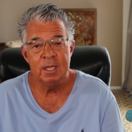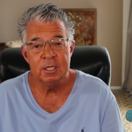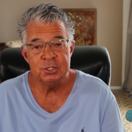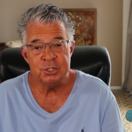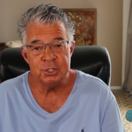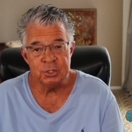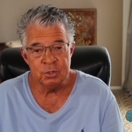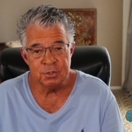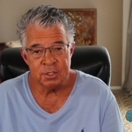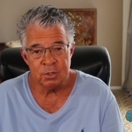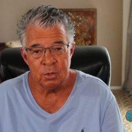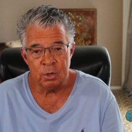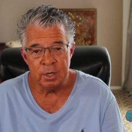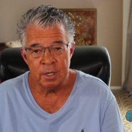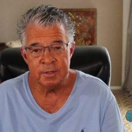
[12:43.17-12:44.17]
Choose an
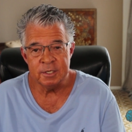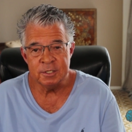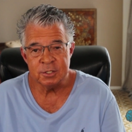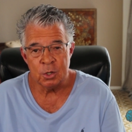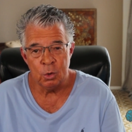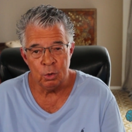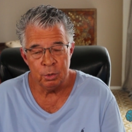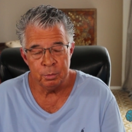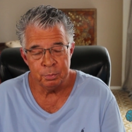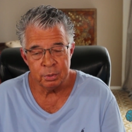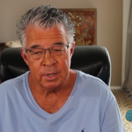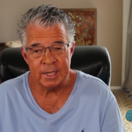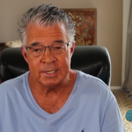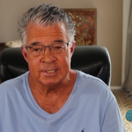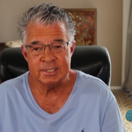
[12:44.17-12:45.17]
oil that is cold
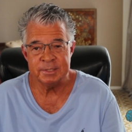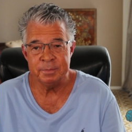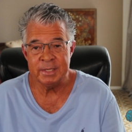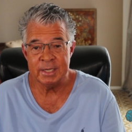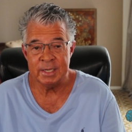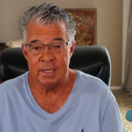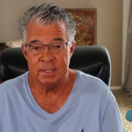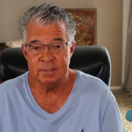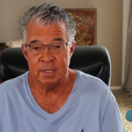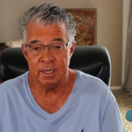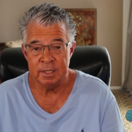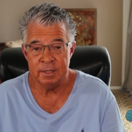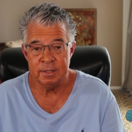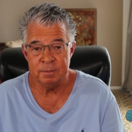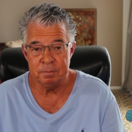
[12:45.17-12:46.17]
pressed because
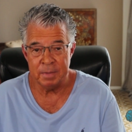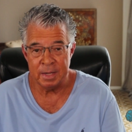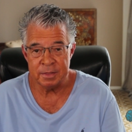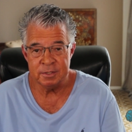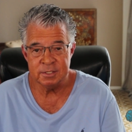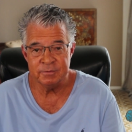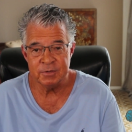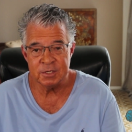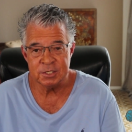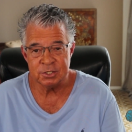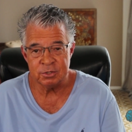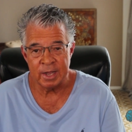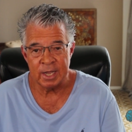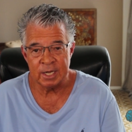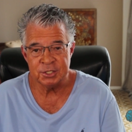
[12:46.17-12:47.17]
other methods of
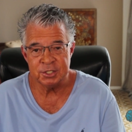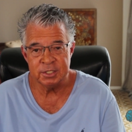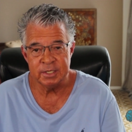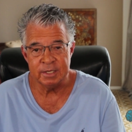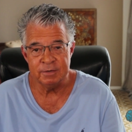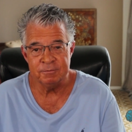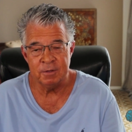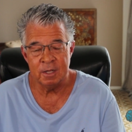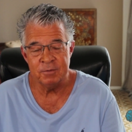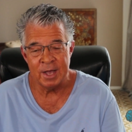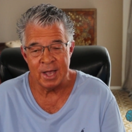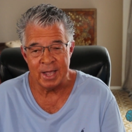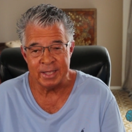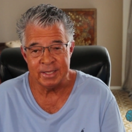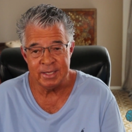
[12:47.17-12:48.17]
extraction involve
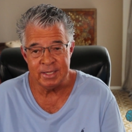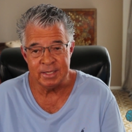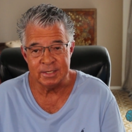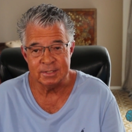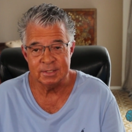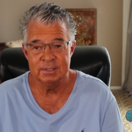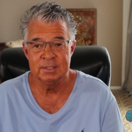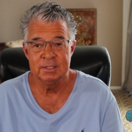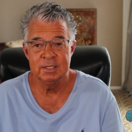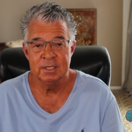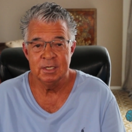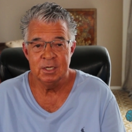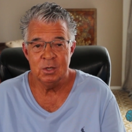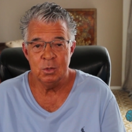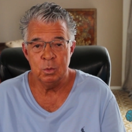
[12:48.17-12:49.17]
high heat,
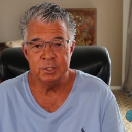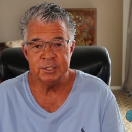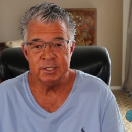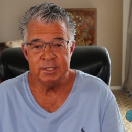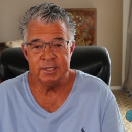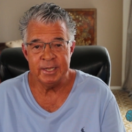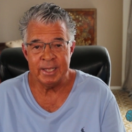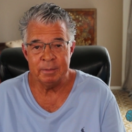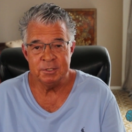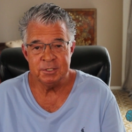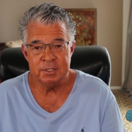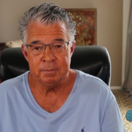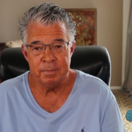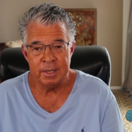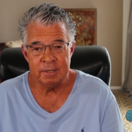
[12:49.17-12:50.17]
which can
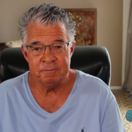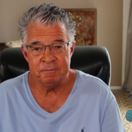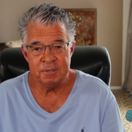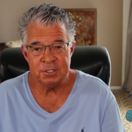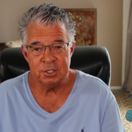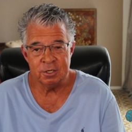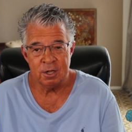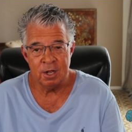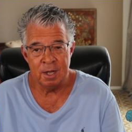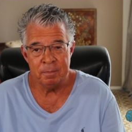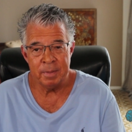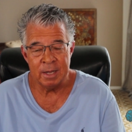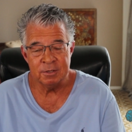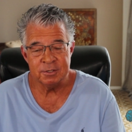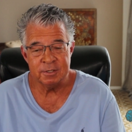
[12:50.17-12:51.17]
damage the beneficial
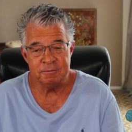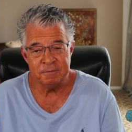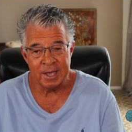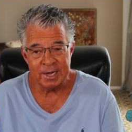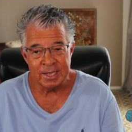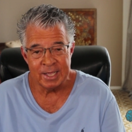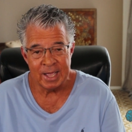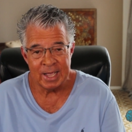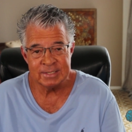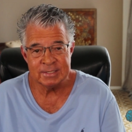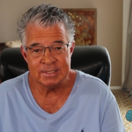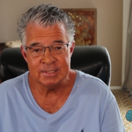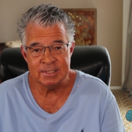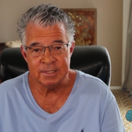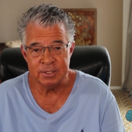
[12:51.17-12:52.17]
compounds and fatty
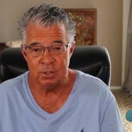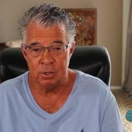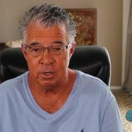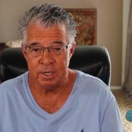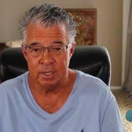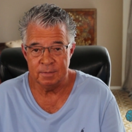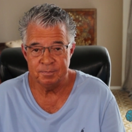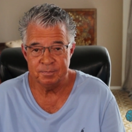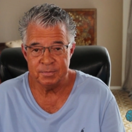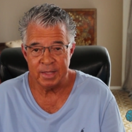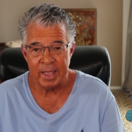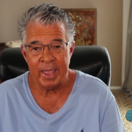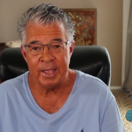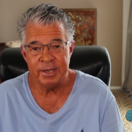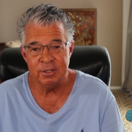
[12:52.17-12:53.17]
acids in the oil,
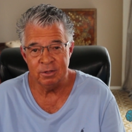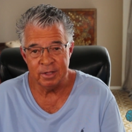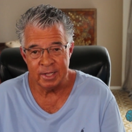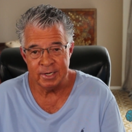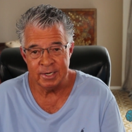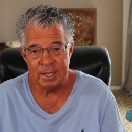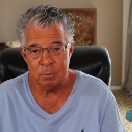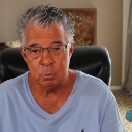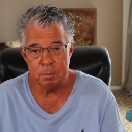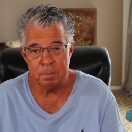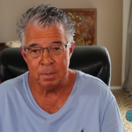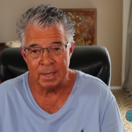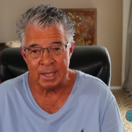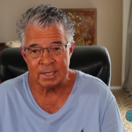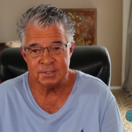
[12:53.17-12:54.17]
and you'll end up
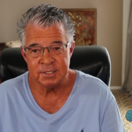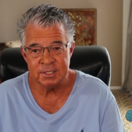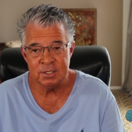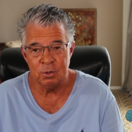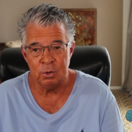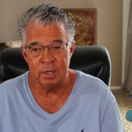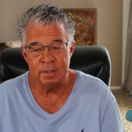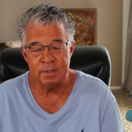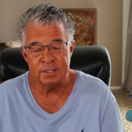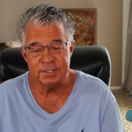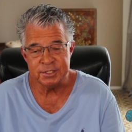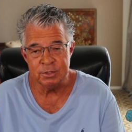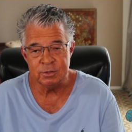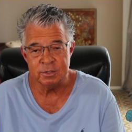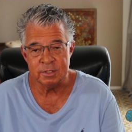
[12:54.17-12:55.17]
with black seed oil
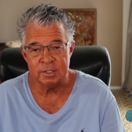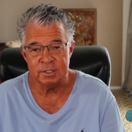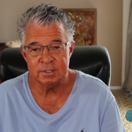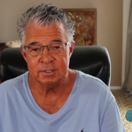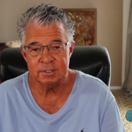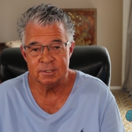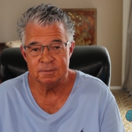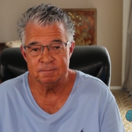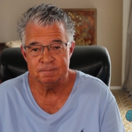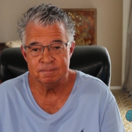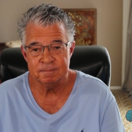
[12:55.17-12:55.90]
that's useless.